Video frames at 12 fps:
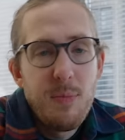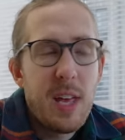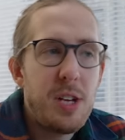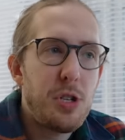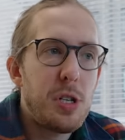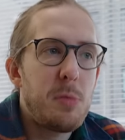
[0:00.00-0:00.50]

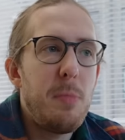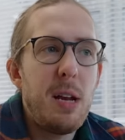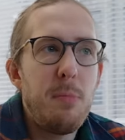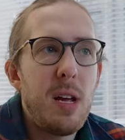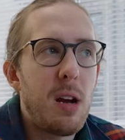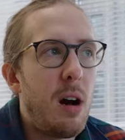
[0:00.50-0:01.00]
it just
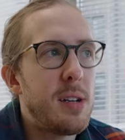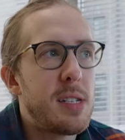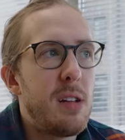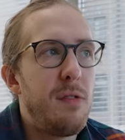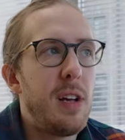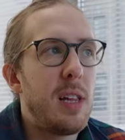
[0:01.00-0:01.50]
made me
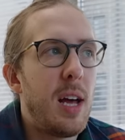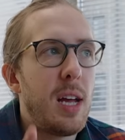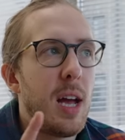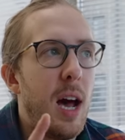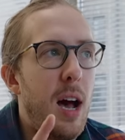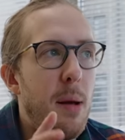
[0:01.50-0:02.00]
constantly feel
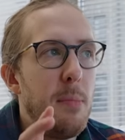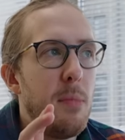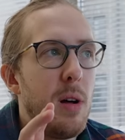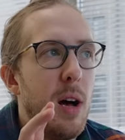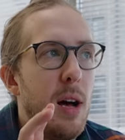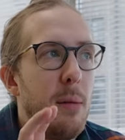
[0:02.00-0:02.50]
like
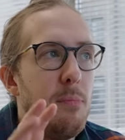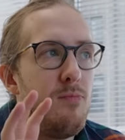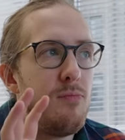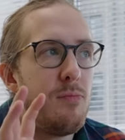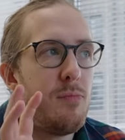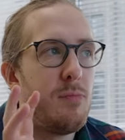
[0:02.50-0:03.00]
I'm
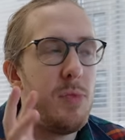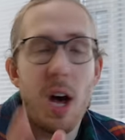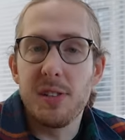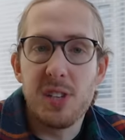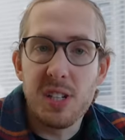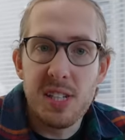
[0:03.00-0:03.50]

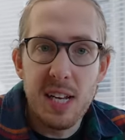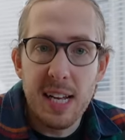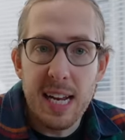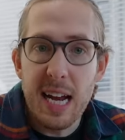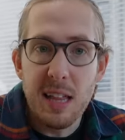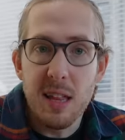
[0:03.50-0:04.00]
not succeeding
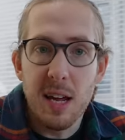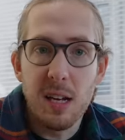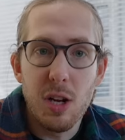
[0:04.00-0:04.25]
in anything.